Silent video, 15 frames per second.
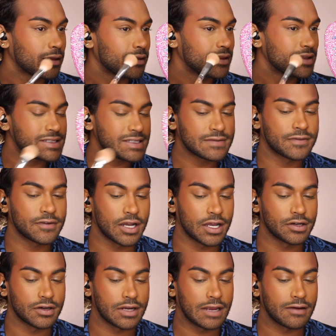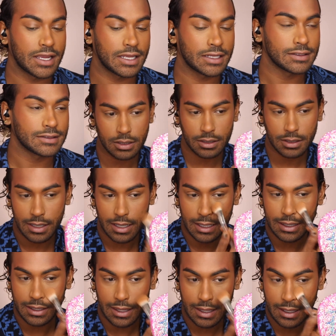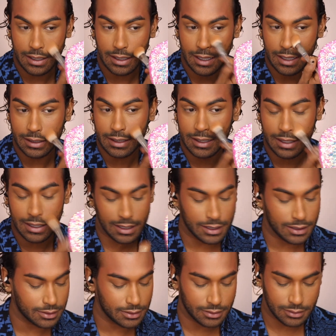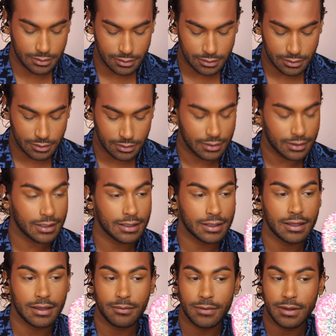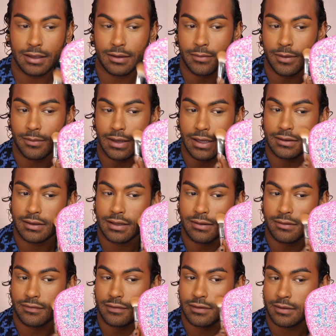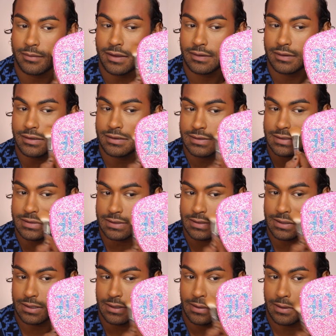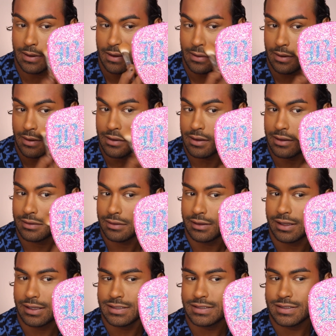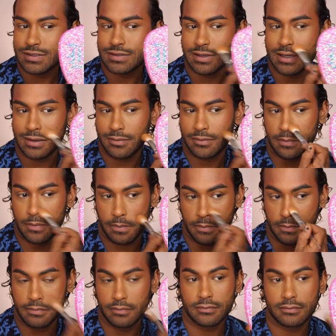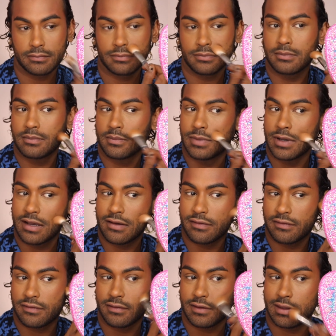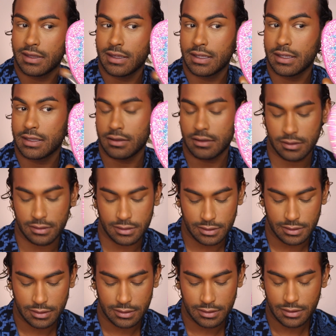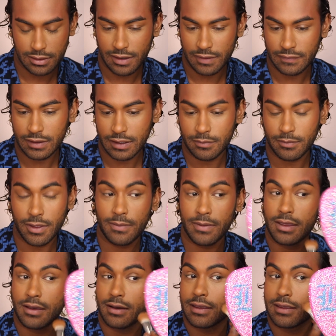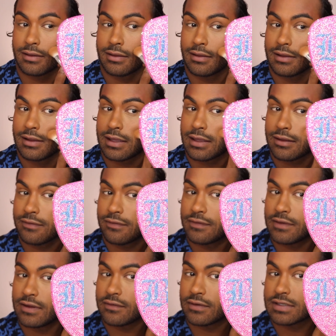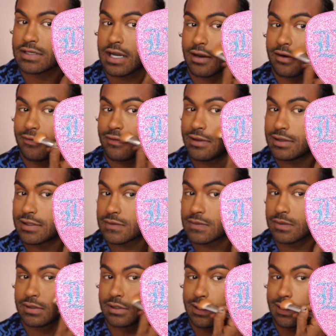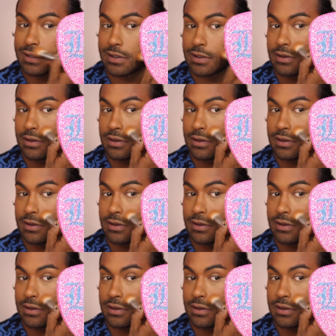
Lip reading: This is for under eye, right? I can't make up my mind on how I feel about this. Let's just try to buff it in. I feel like maybe on, like, in photography this will look